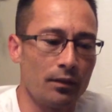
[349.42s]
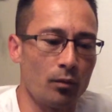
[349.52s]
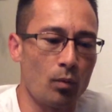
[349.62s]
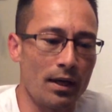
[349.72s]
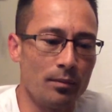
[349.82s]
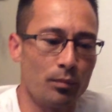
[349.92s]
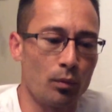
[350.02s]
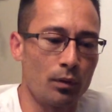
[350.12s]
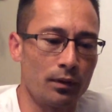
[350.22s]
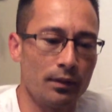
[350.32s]

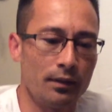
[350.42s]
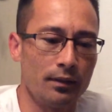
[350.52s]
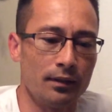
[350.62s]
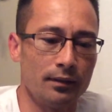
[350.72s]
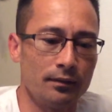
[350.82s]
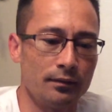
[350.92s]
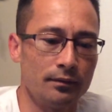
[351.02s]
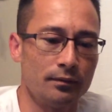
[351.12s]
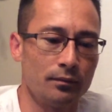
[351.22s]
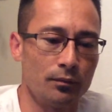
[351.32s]
whiteboard
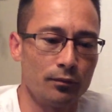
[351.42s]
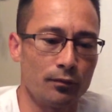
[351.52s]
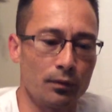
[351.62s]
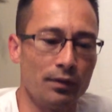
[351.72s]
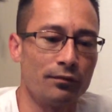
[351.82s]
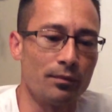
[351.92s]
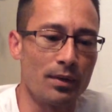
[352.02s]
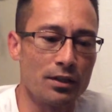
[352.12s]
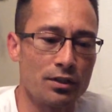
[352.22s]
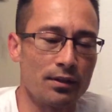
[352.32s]
for
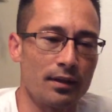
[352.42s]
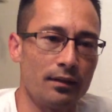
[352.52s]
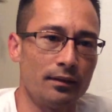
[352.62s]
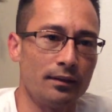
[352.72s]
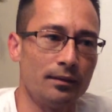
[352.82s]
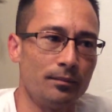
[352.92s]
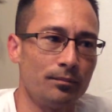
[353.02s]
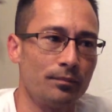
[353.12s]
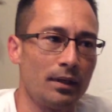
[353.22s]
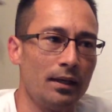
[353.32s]
information that
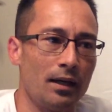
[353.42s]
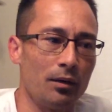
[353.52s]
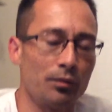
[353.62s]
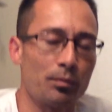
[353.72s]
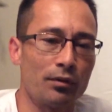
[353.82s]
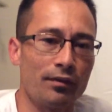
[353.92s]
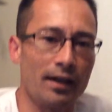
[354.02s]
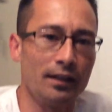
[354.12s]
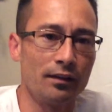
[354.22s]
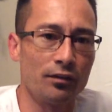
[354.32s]
I was
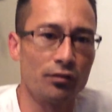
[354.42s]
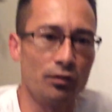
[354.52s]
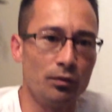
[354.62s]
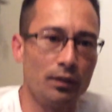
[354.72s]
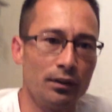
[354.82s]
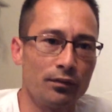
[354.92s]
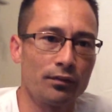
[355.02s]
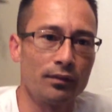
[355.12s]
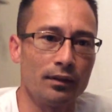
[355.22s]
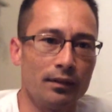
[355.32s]
providing the
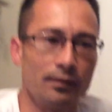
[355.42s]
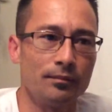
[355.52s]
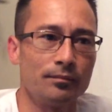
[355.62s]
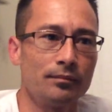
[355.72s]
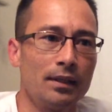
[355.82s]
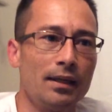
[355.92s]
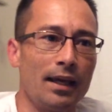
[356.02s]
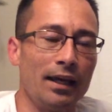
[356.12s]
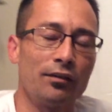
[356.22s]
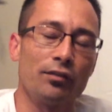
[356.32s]
students,
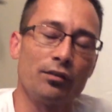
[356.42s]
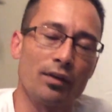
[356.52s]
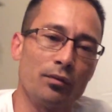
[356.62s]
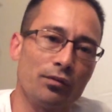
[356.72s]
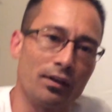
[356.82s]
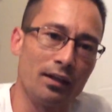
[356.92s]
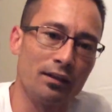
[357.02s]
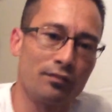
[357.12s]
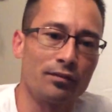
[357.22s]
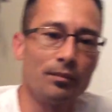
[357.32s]
answers I was
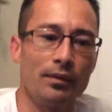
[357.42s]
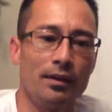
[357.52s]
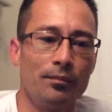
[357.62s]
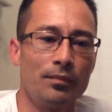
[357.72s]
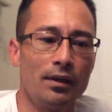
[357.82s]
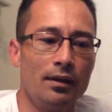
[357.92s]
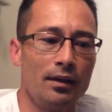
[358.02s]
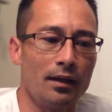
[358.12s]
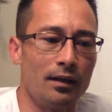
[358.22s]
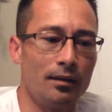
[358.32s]
getting from them.
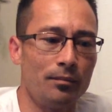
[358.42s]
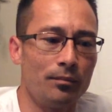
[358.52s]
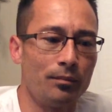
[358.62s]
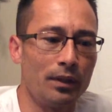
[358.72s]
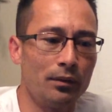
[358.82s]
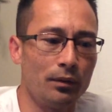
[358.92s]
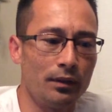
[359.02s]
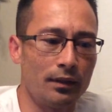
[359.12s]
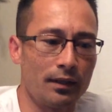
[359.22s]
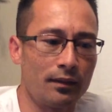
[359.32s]
But
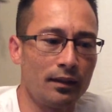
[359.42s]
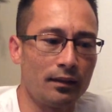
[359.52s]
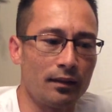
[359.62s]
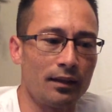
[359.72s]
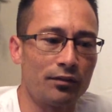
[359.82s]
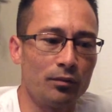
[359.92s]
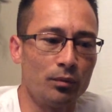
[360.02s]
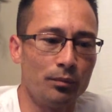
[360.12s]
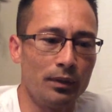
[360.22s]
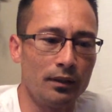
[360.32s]
I think the lesson
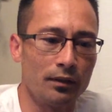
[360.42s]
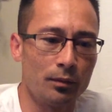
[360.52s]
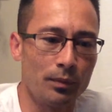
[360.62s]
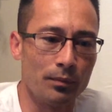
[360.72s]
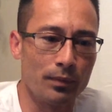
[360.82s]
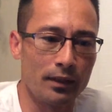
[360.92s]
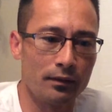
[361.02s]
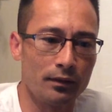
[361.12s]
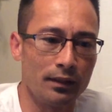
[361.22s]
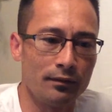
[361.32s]
would be a little bit
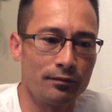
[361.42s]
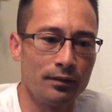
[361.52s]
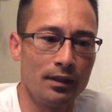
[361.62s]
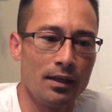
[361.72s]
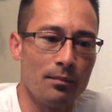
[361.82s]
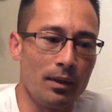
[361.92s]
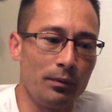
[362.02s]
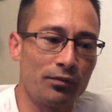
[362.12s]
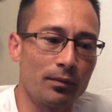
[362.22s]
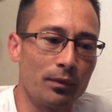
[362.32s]
better if
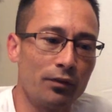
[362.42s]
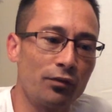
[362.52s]
maybe some of the